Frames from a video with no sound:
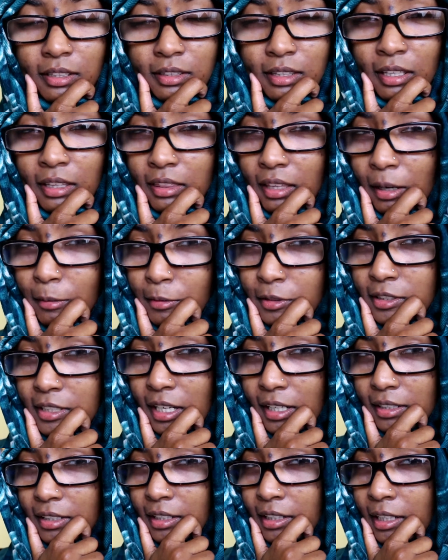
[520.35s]
that would
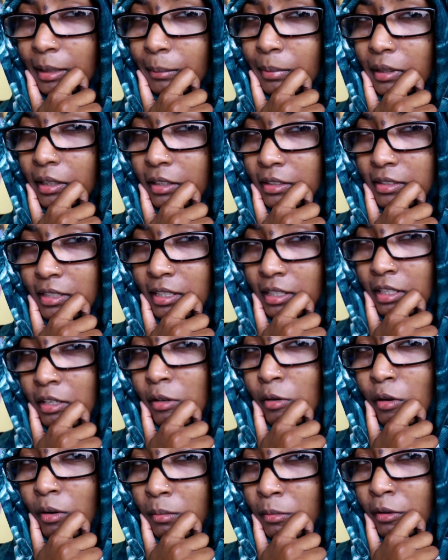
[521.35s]
technically be considered
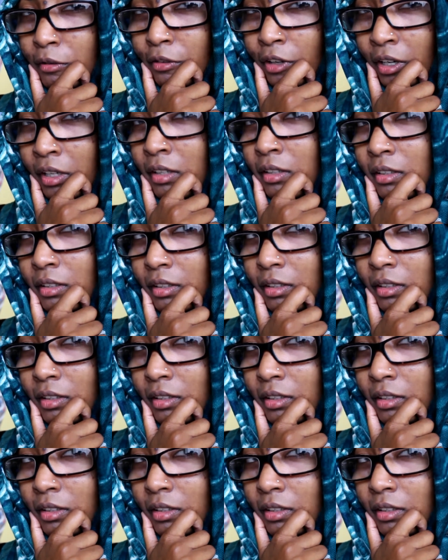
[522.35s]
normal, right?